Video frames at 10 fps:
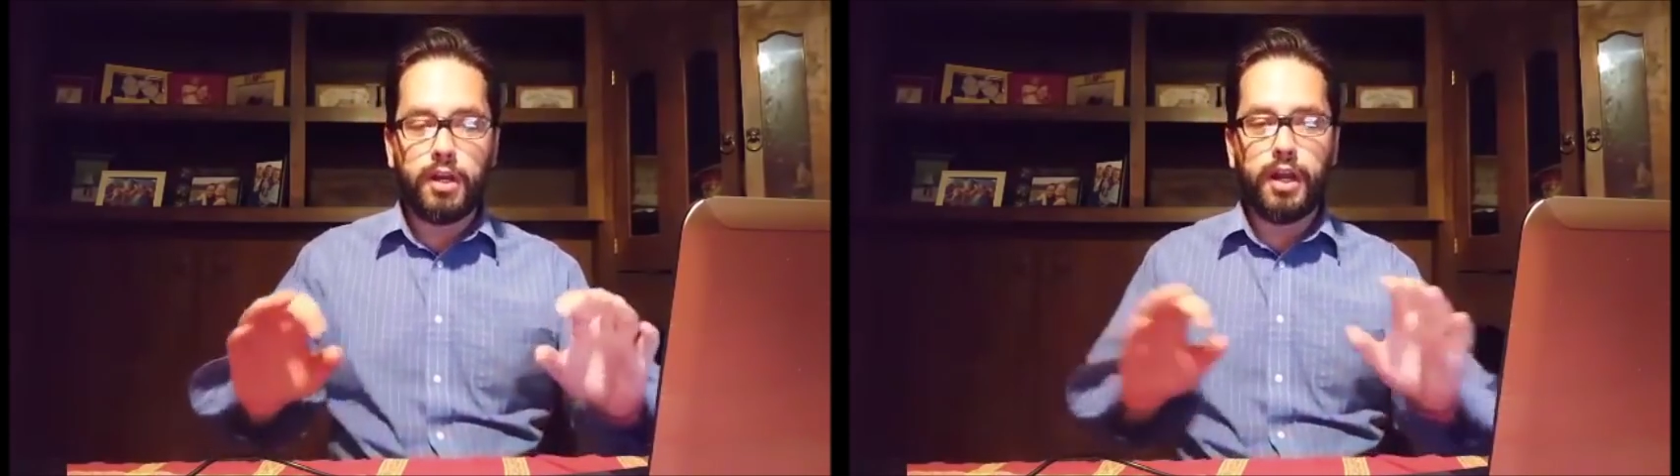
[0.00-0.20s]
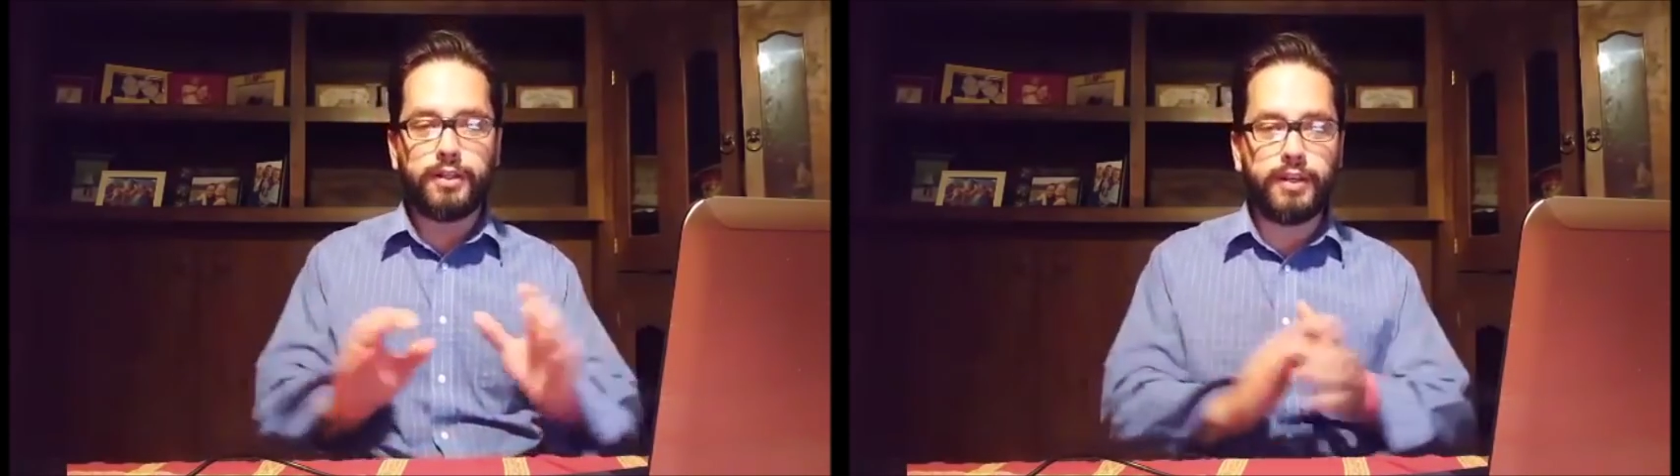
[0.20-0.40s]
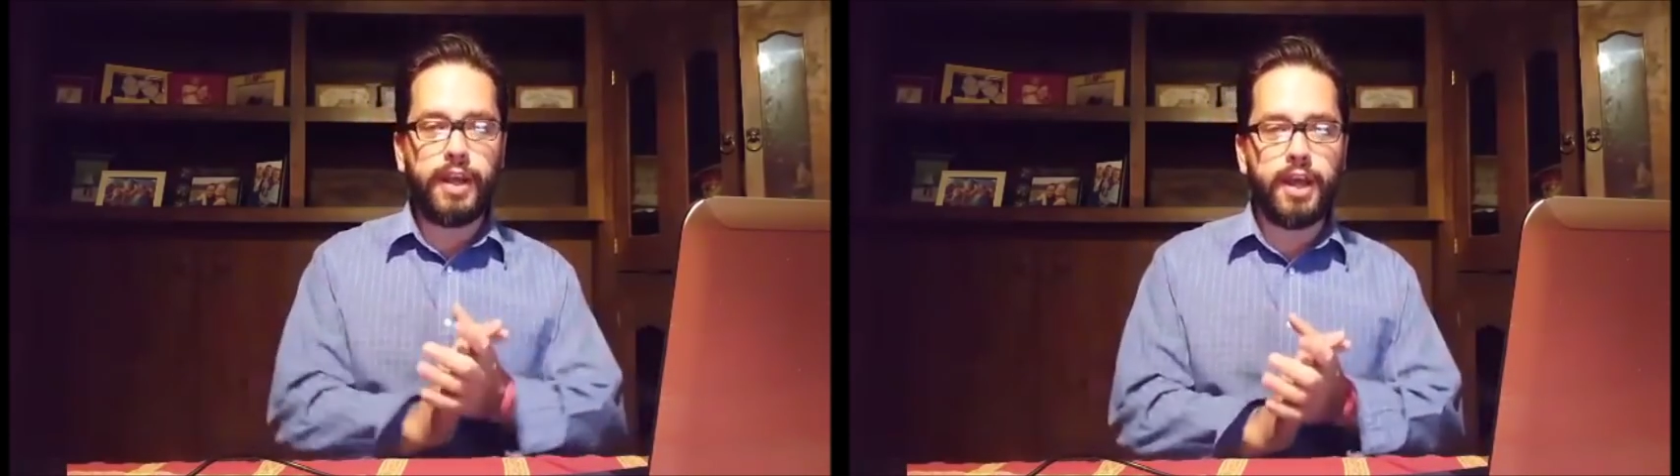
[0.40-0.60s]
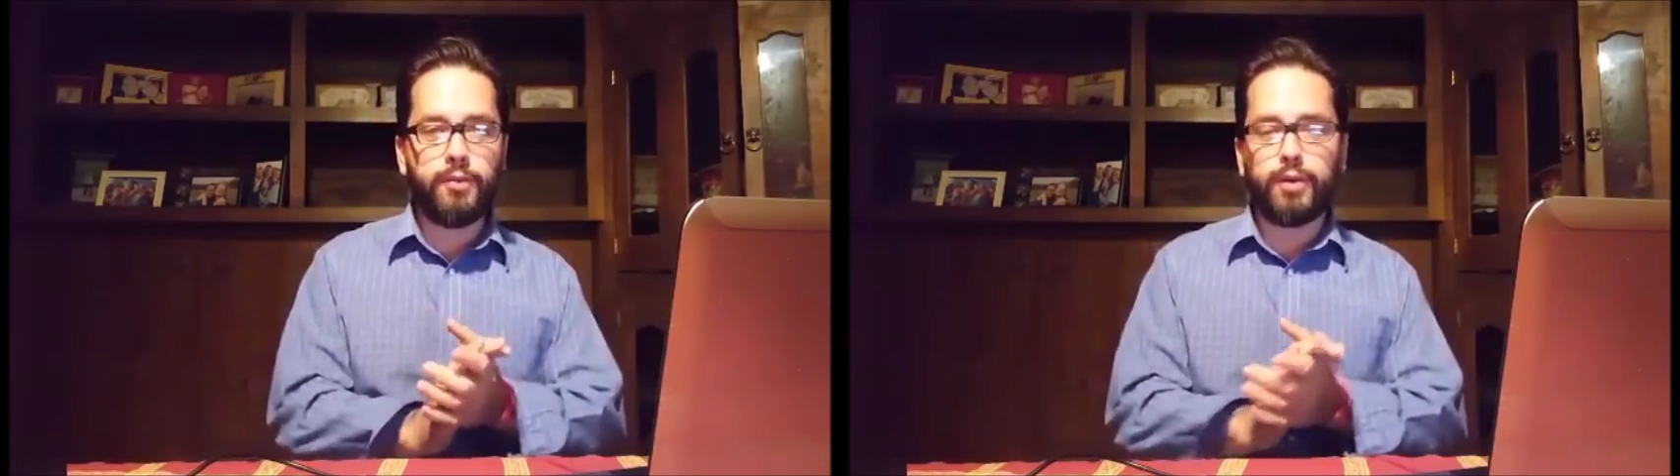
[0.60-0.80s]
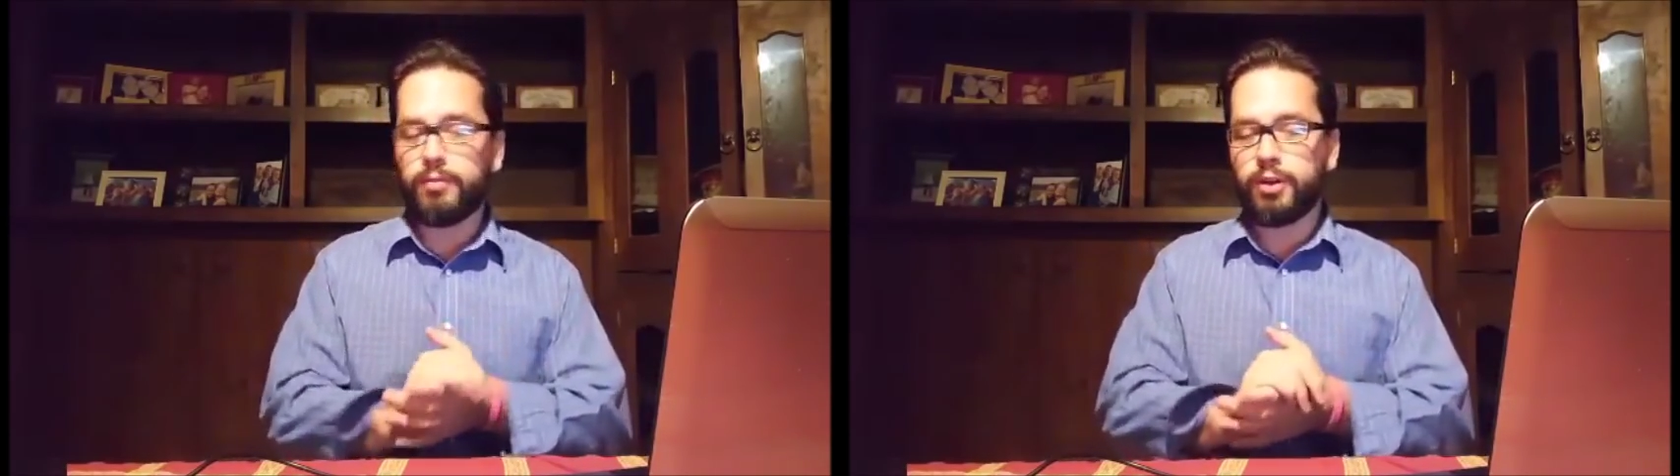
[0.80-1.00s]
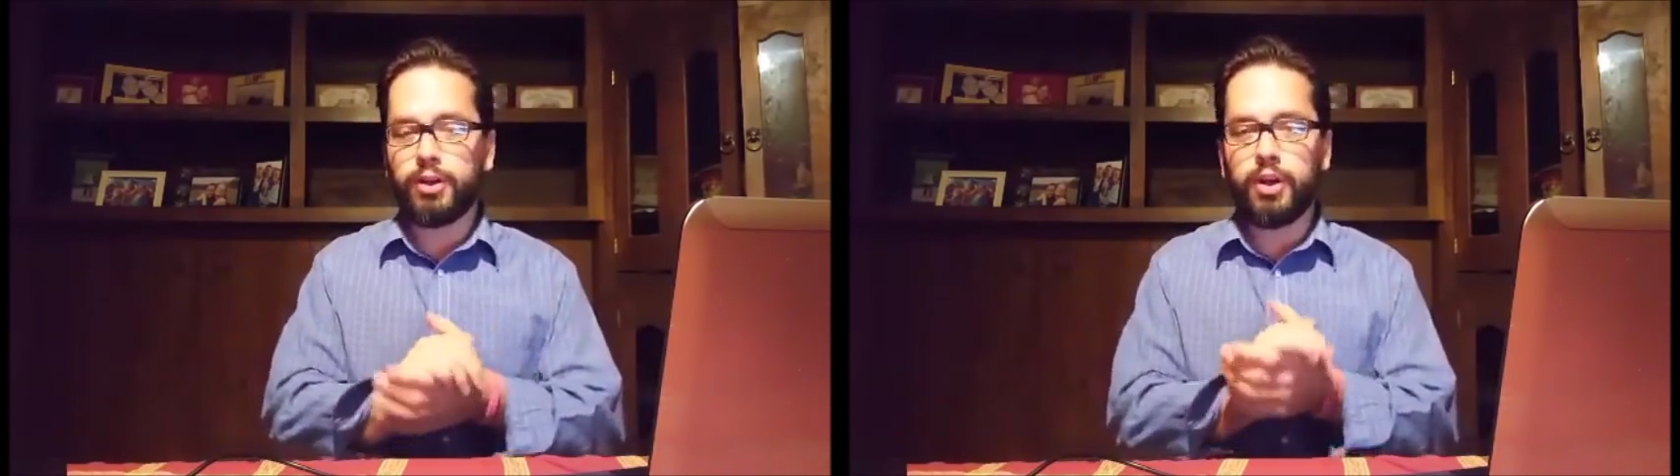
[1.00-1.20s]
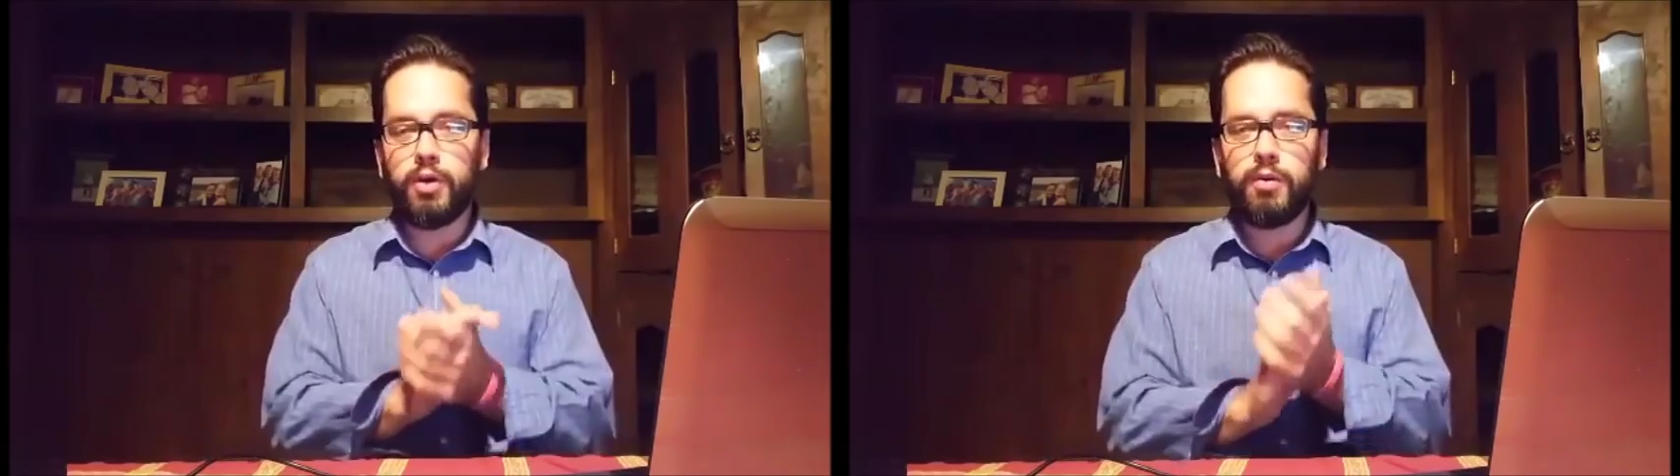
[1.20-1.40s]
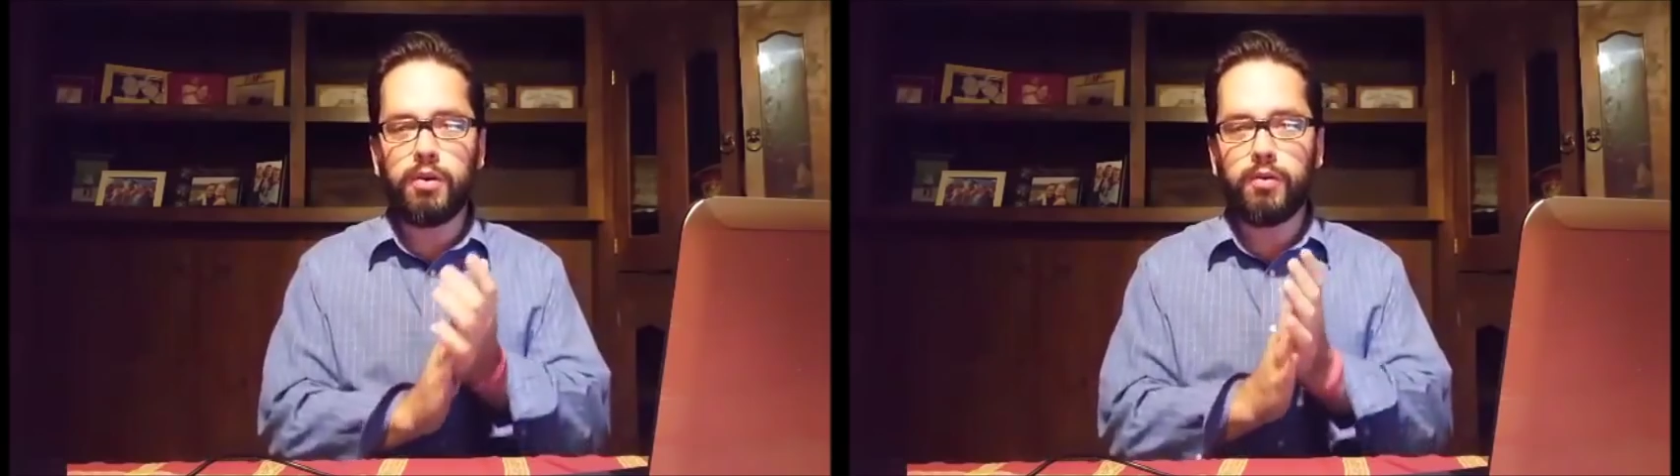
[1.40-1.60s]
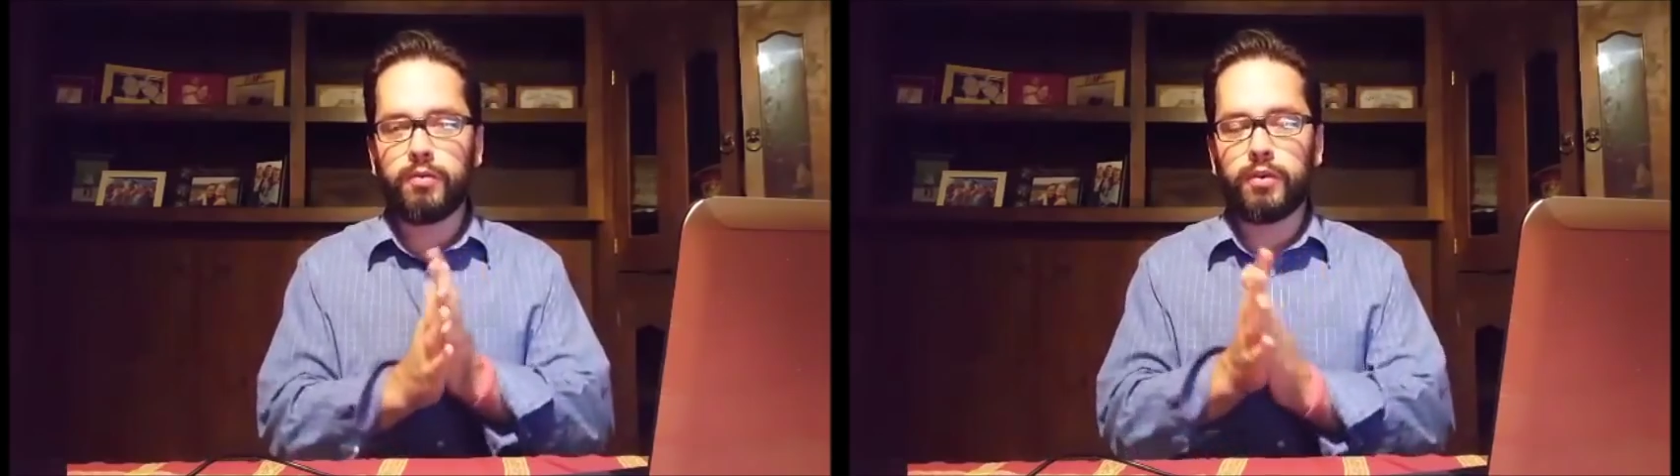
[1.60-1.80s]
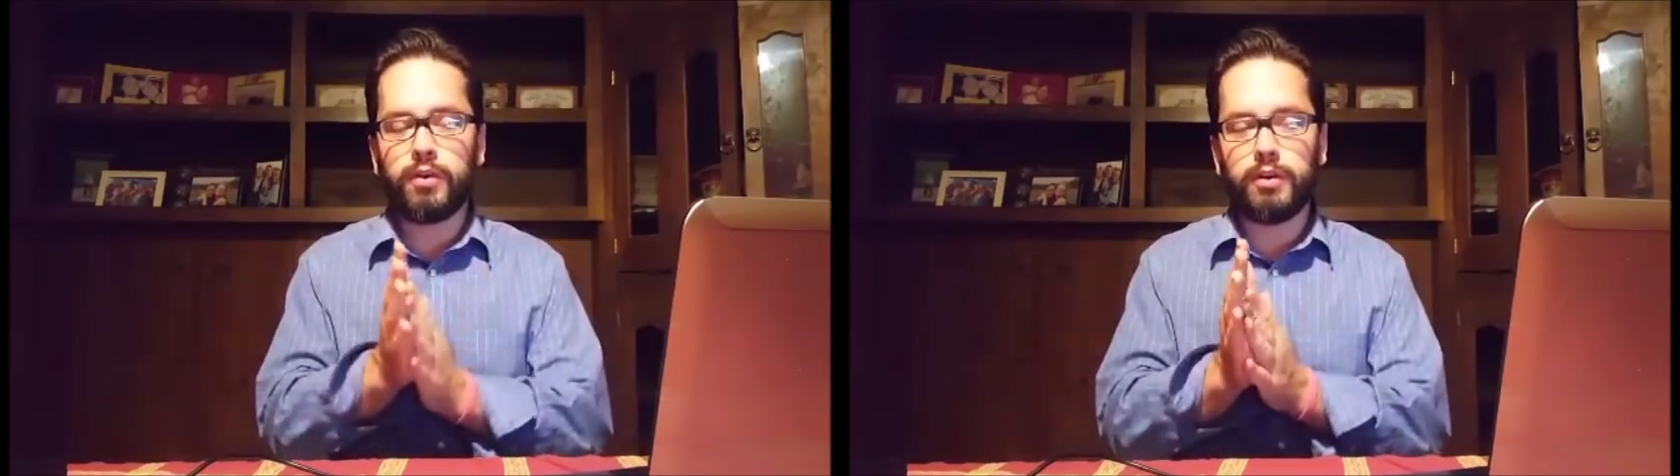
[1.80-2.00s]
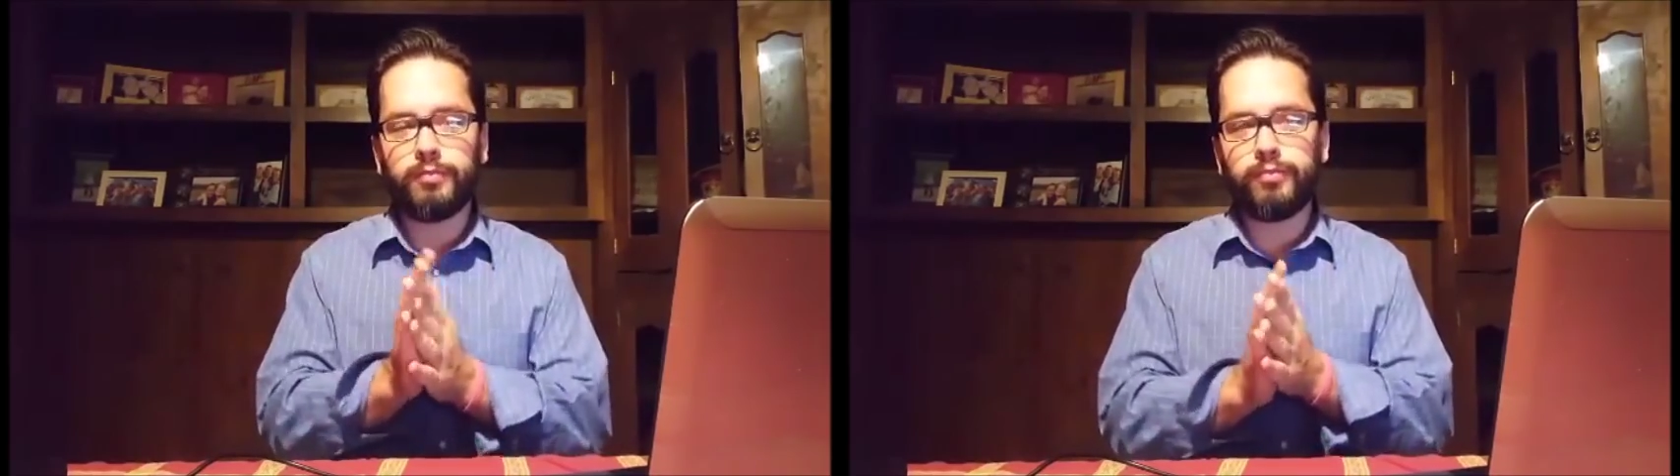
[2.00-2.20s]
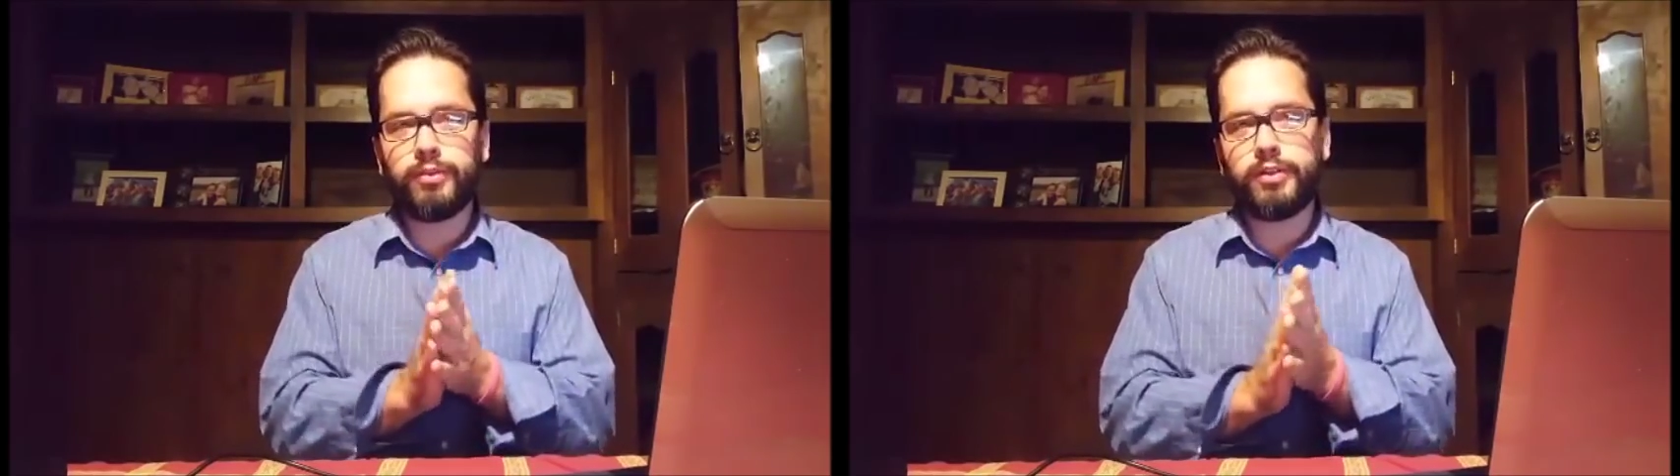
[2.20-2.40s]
Now, today, what I'm going to go over are